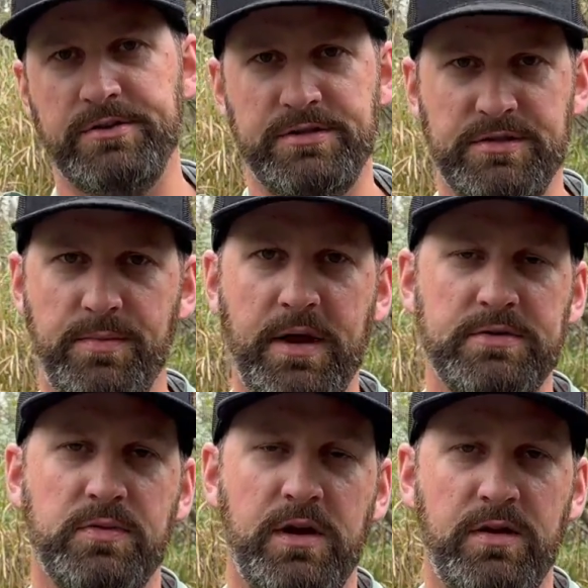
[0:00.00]
It's the
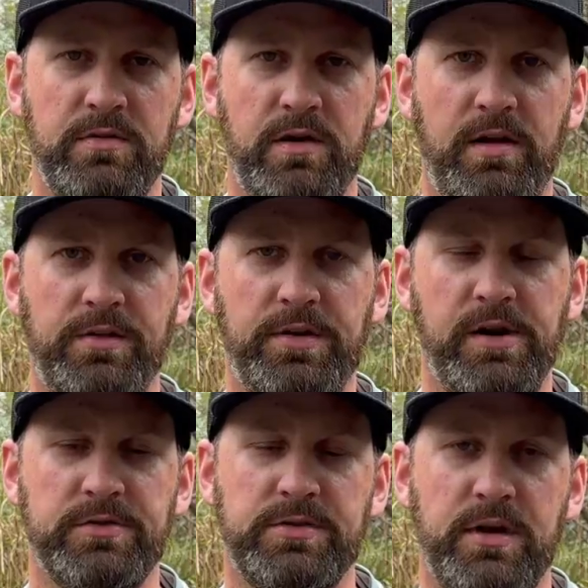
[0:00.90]
best way to do it on the
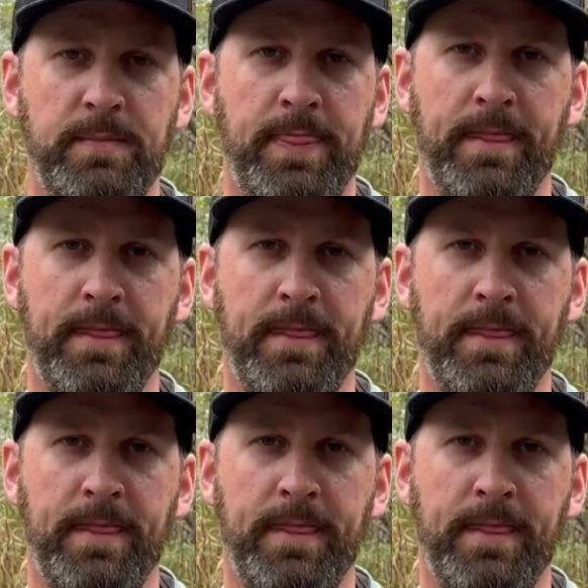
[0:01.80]
trout stream.